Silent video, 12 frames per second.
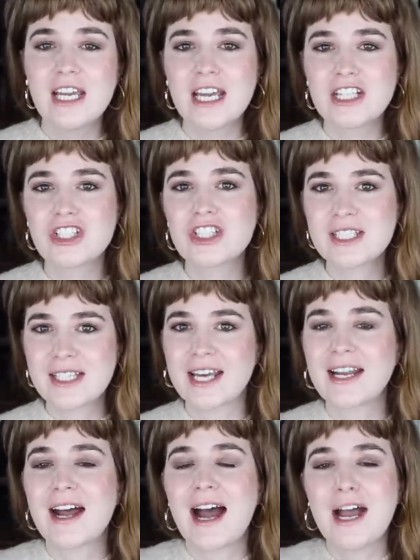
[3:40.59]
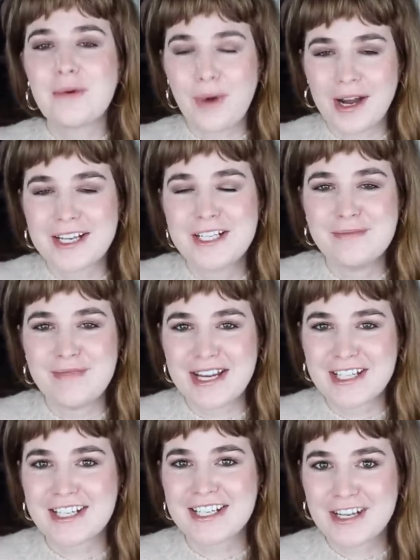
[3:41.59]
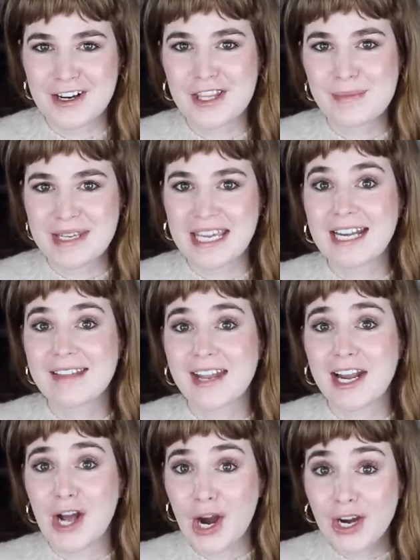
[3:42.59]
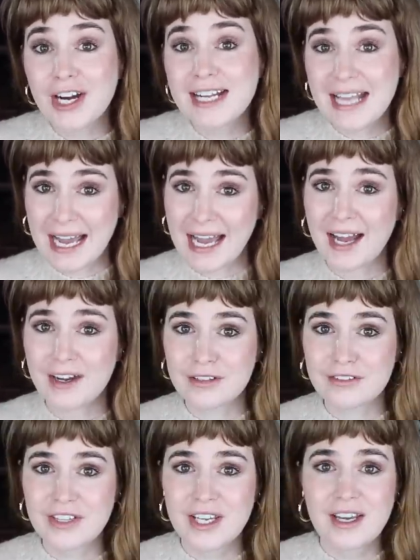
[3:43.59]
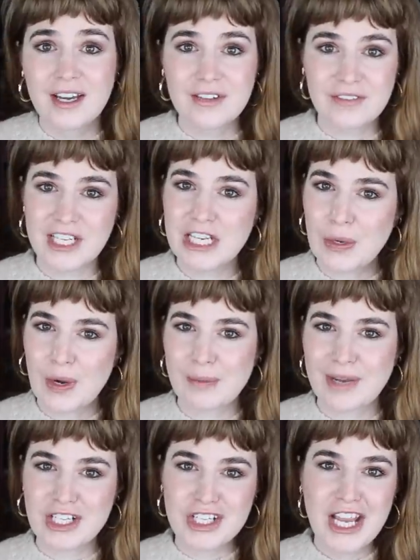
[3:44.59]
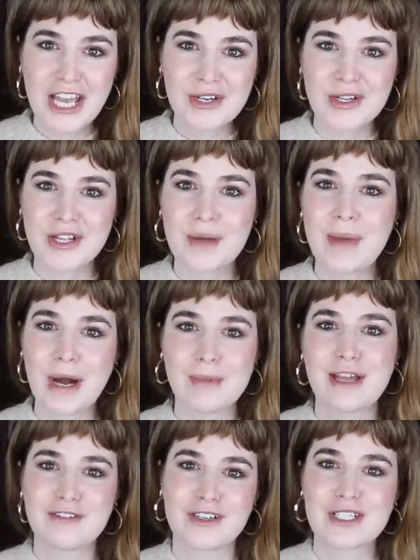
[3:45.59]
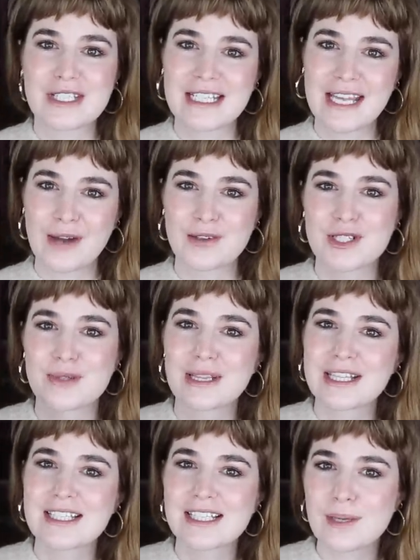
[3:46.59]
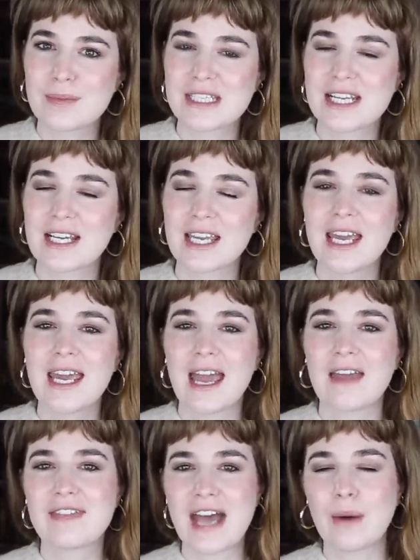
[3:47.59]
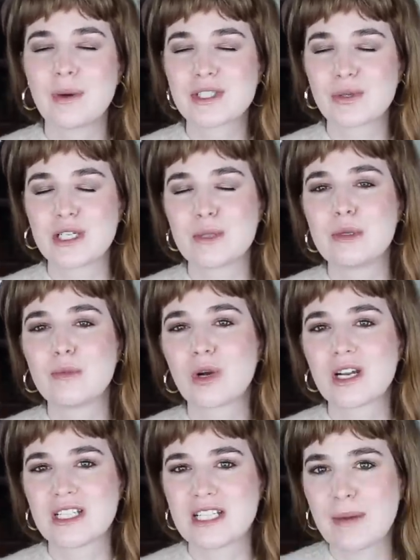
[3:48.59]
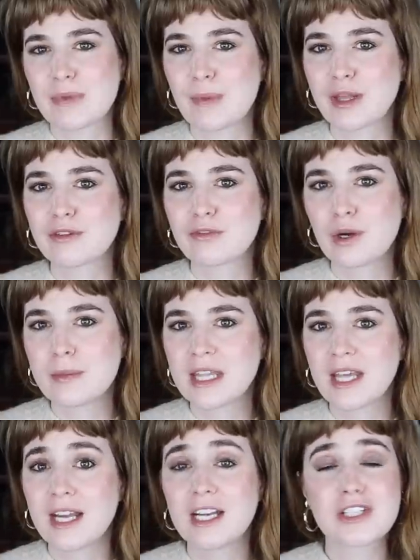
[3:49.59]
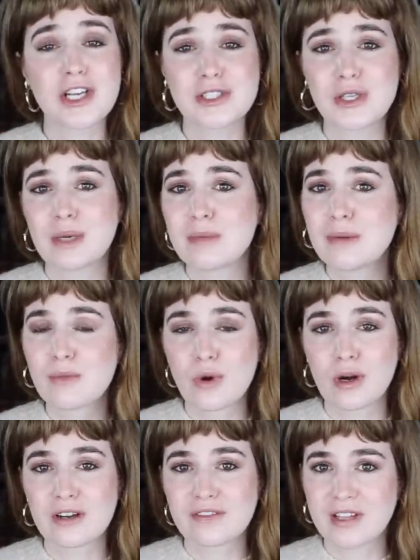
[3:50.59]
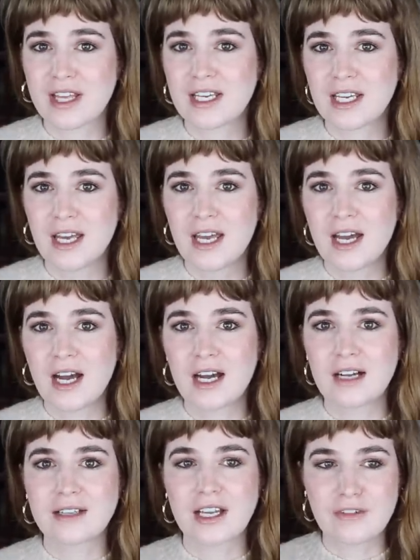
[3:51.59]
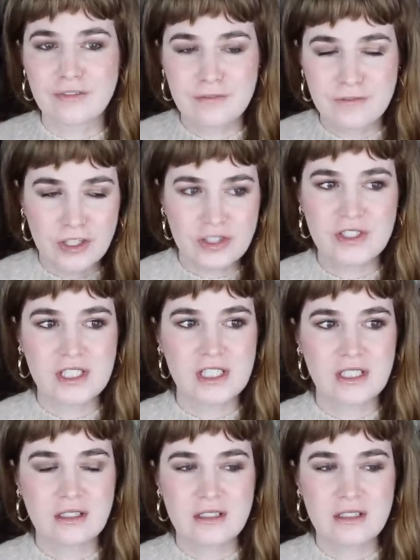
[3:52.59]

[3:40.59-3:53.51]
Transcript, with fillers: It's just that I wanted to mention here at the beginning that I already have a video on my channel about my first encounter with this lipstick, and that one's going to be more in depth about the formula, and it's also going to be more of like a first